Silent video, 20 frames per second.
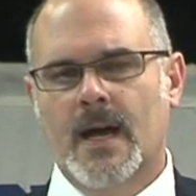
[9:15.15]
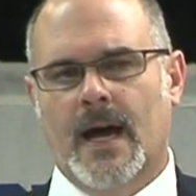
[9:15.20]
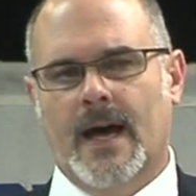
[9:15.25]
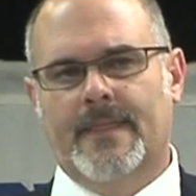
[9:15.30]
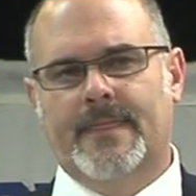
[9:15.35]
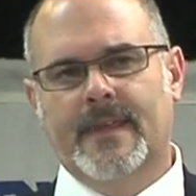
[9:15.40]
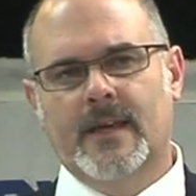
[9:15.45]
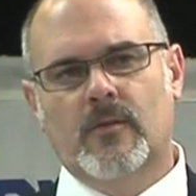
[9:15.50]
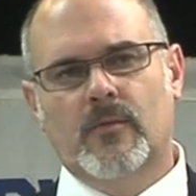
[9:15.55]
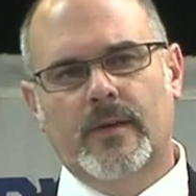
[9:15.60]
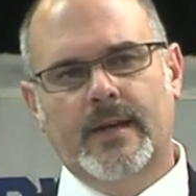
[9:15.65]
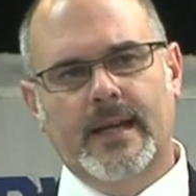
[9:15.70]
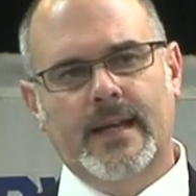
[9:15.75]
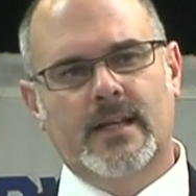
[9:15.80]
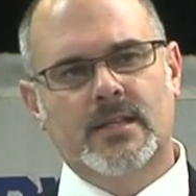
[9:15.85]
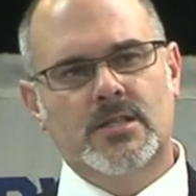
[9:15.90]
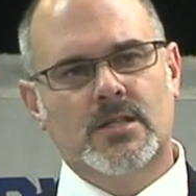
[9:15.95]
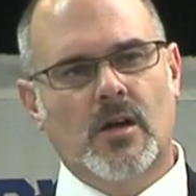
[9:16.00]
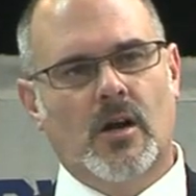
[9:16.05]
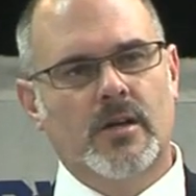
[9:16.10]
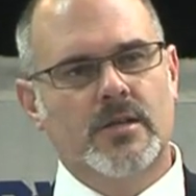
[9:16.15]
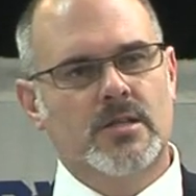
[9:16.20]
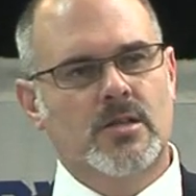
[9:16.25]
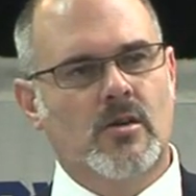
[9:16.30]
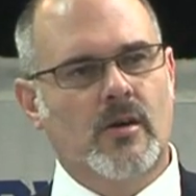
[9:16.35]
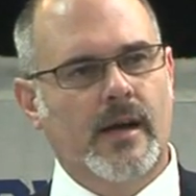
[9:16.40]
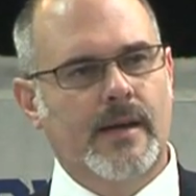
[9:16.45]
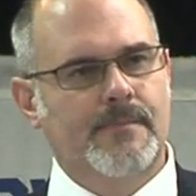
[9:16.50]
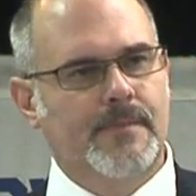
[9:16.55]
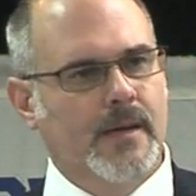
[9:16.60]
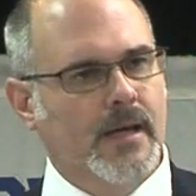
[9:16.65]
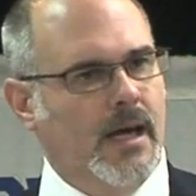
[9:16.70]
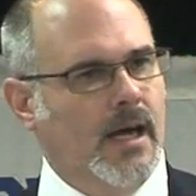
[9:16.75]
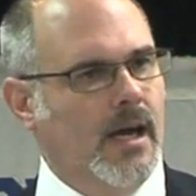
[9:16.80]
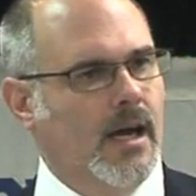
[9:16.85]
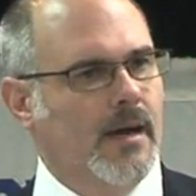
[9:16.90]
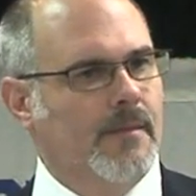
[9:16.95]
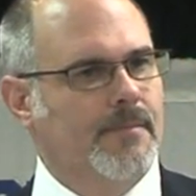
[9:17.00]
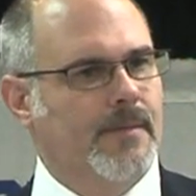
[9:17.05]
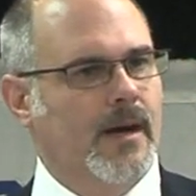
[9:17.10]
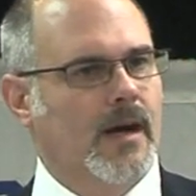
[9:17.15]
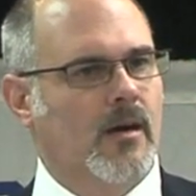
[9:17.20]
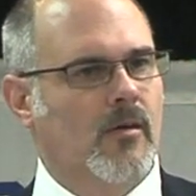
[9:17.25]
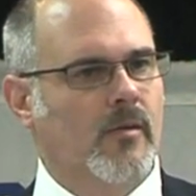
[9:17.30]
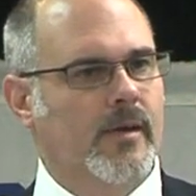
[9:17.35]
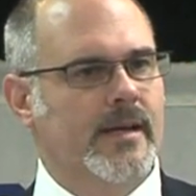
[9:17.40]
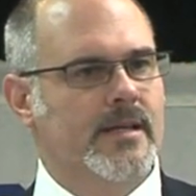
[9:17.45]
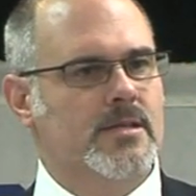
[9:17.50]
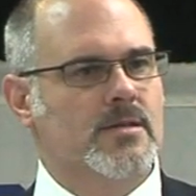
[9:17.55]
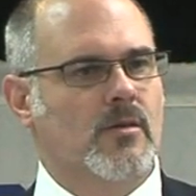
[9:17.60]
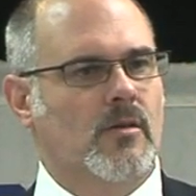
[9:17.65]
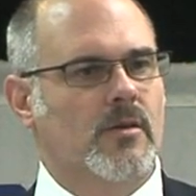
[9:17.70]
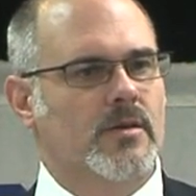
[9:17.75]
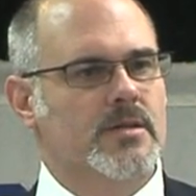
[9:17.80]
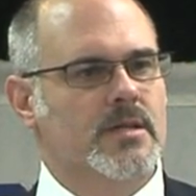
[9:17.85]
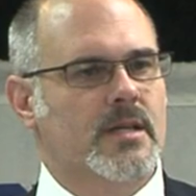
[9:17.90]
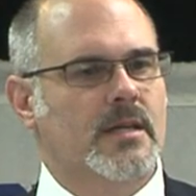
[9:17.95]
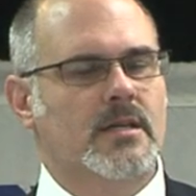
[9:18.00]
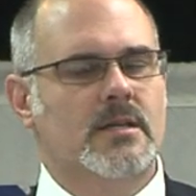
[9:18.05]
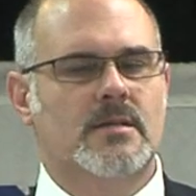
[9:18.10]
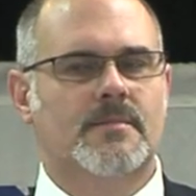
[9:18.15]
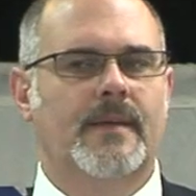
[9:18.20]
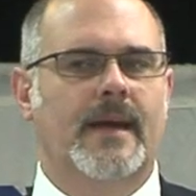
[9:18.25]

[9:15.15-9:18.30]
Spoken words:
I think we need to start scraping up our resources,